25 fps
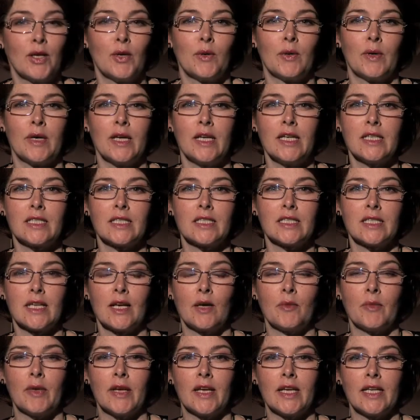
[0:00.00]
Well, here to
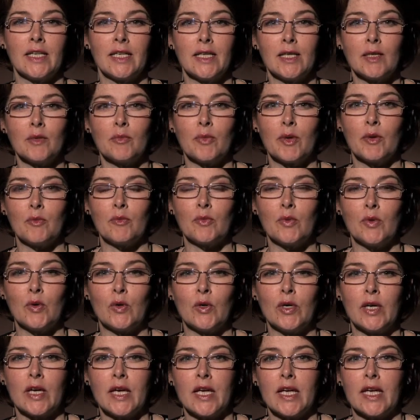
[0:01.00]
tell me a little bit
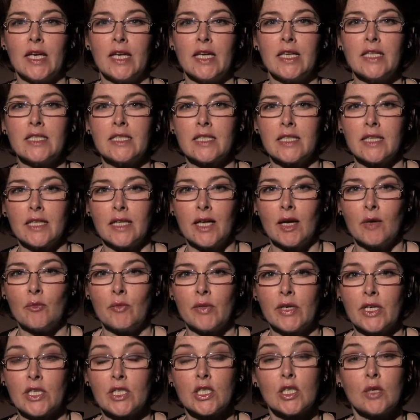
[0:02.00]
more is the
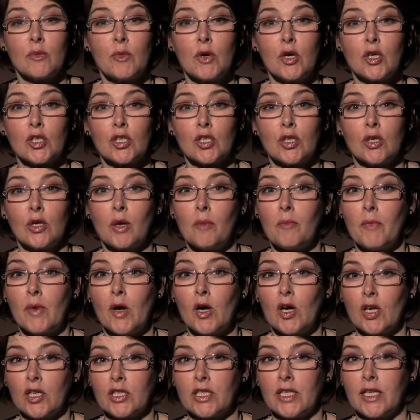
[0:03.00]
company's commercial
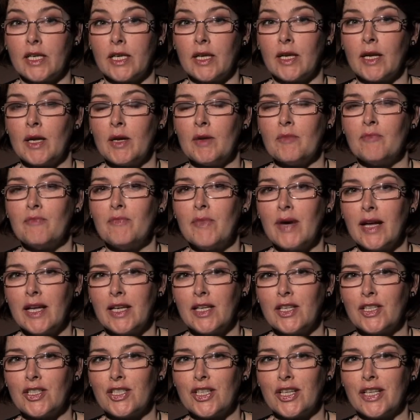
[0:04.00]
marketing
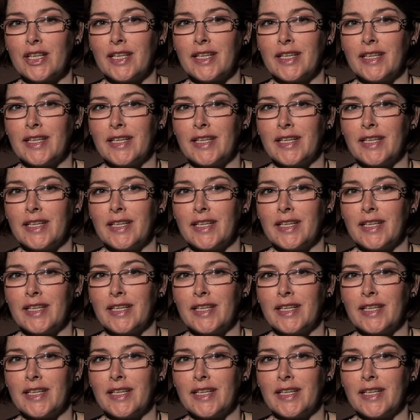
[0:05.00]
manager,